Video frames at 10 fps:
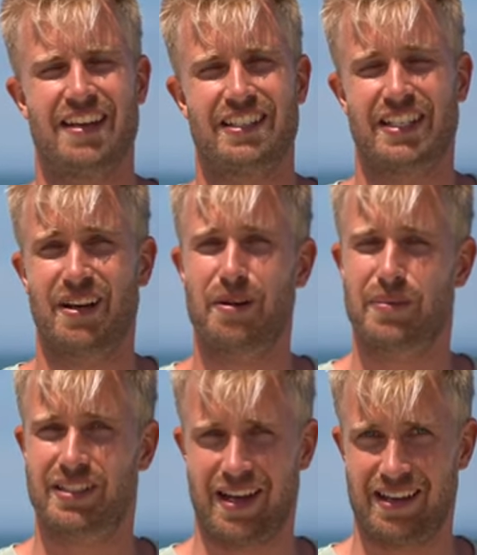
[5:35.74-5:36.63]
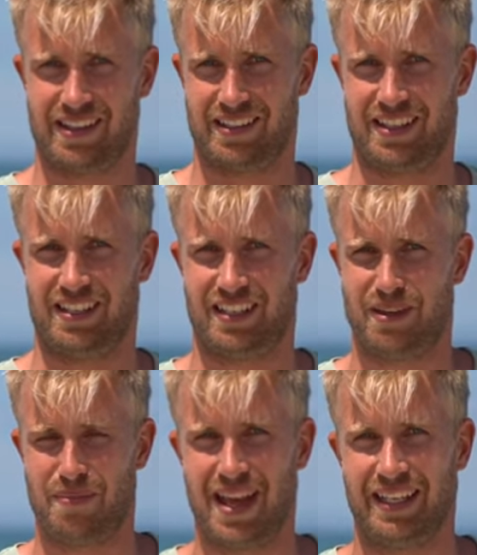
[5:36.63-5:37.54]
and a steering mistake is
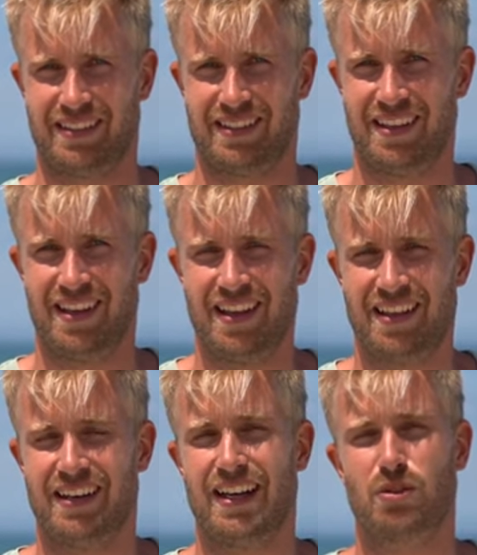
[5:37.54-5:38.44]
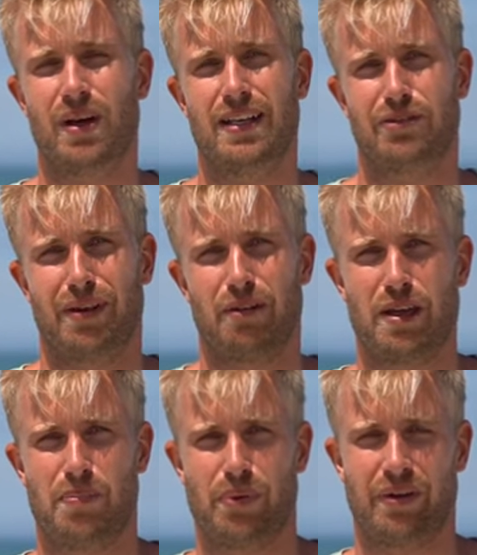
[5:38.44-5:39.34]
easily made. That's why it's very
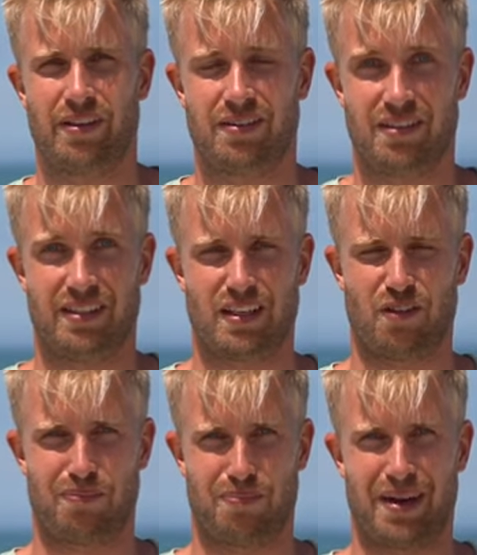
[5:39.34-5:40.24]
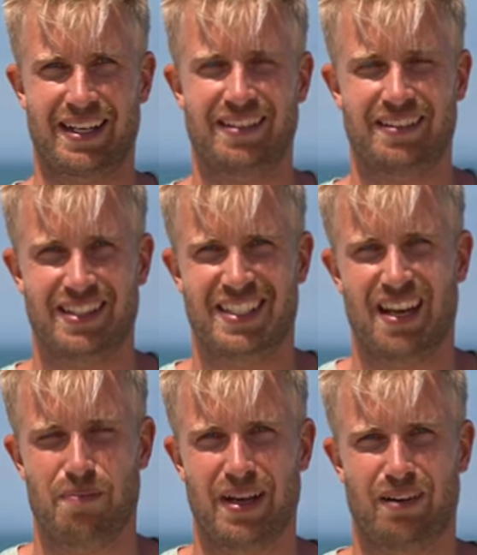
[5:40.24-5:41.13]
important that you've practiced the
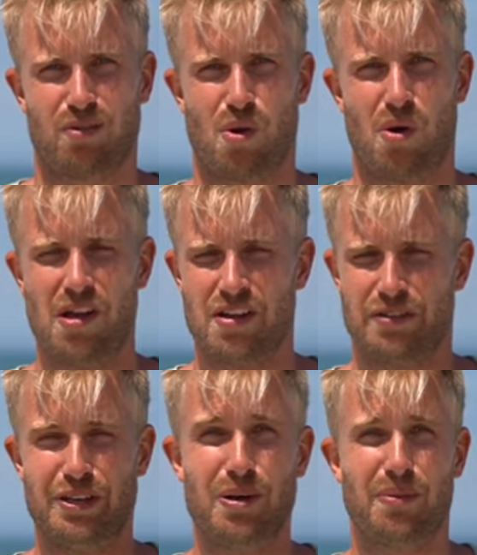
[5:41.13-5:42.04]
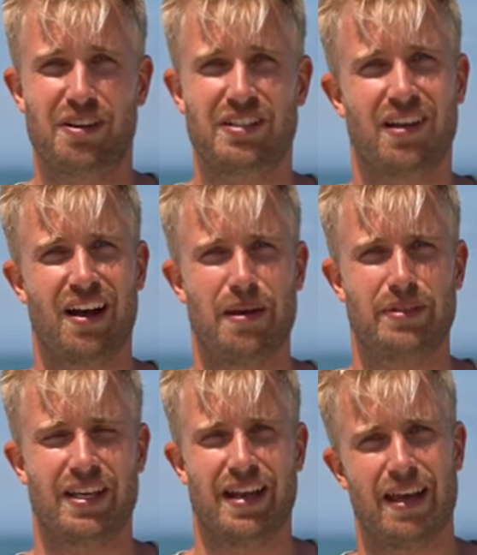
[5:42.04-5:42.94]
send back roll numerous
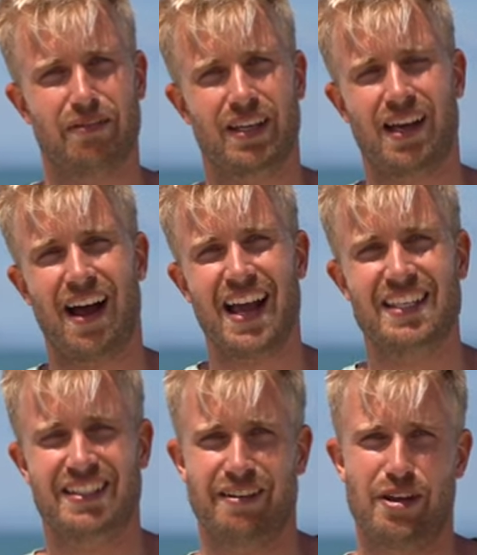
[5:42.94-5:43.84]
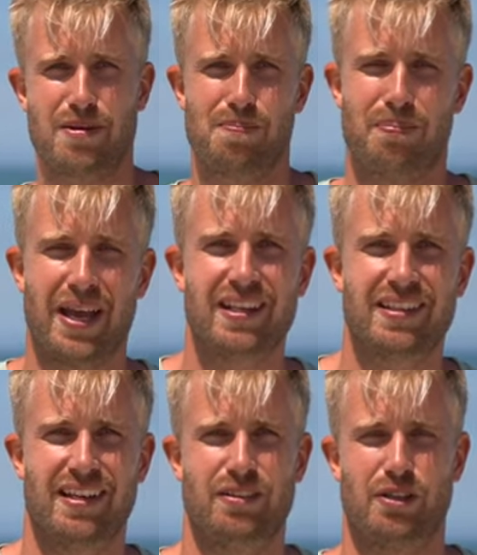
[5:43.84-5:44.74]
times and have the kite steering baked
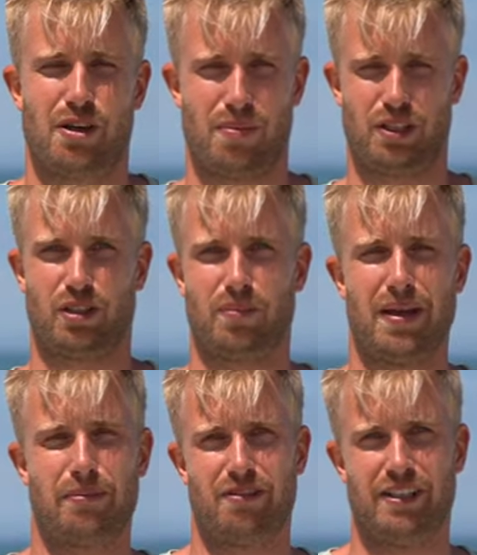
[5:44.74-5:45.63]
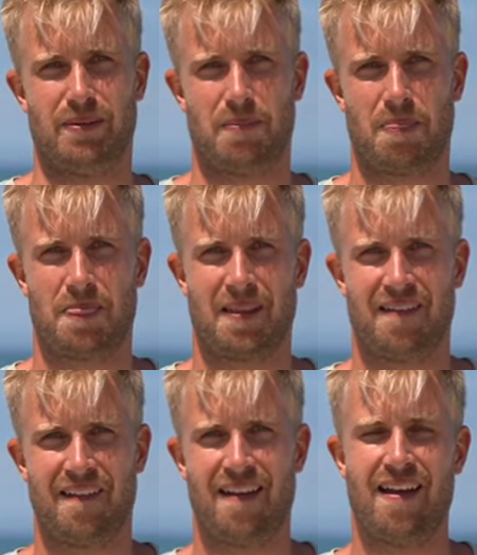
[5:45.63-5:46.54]
into your muscle memory.
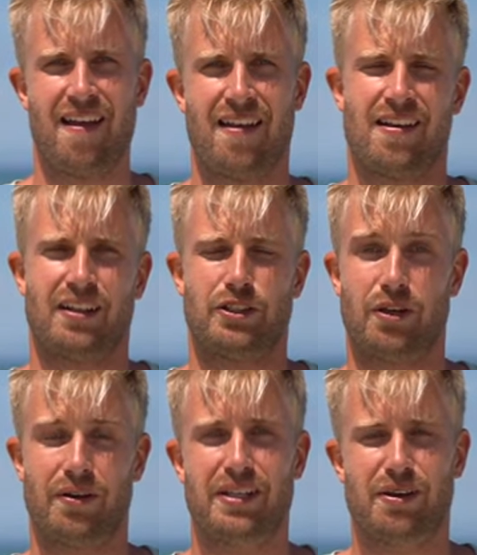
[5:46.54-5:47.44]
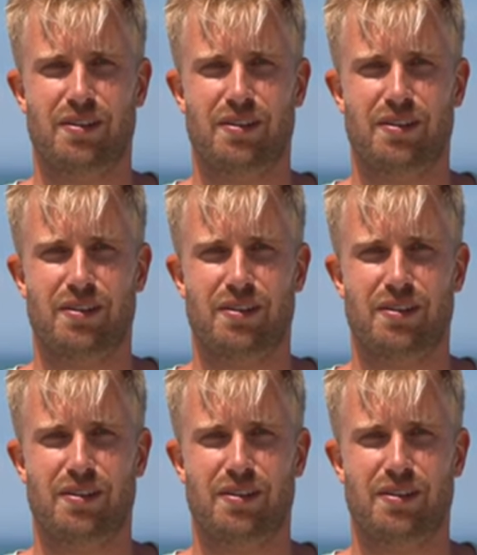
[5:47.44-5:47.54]
During your